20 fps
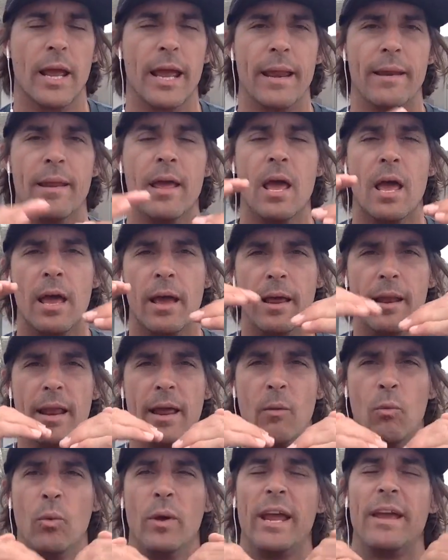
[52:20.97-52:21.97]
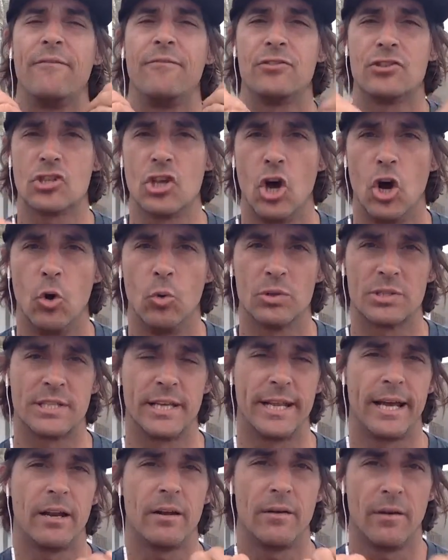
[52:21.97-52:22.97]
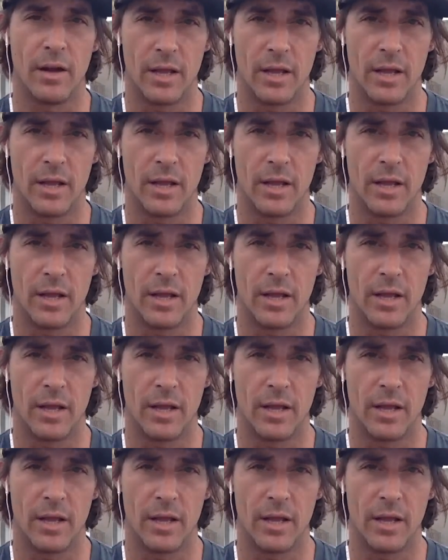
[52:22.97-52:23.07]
And, and, if so, we'll send out a,